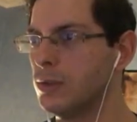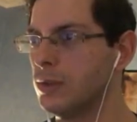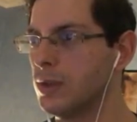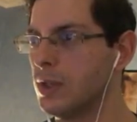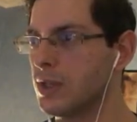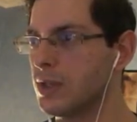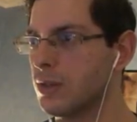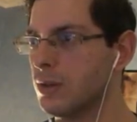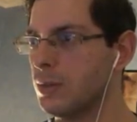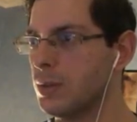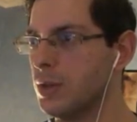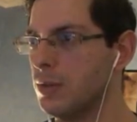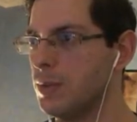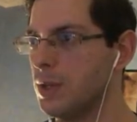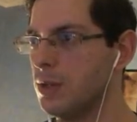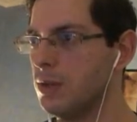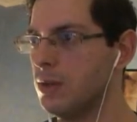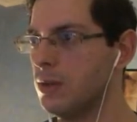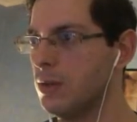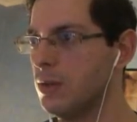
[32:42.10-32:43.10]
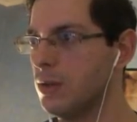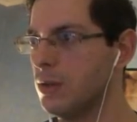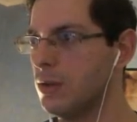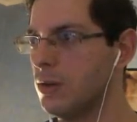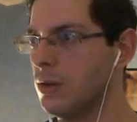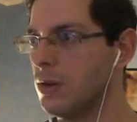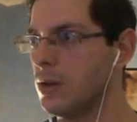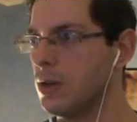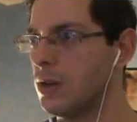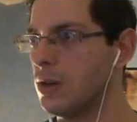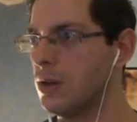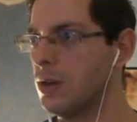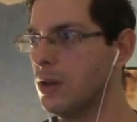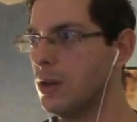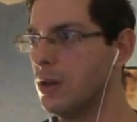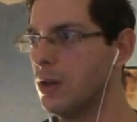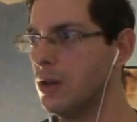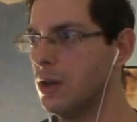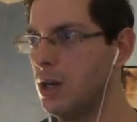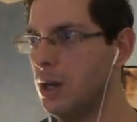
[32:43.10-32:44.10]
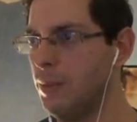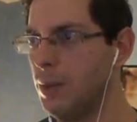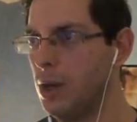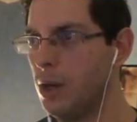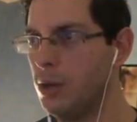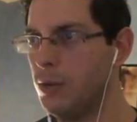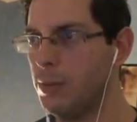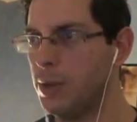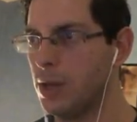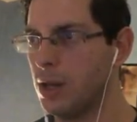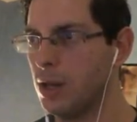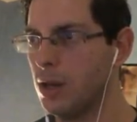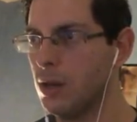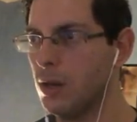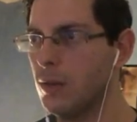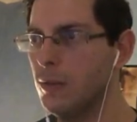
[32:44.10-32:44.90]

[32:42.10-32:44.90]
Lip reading: That's coming down. Okay. I'm hoping,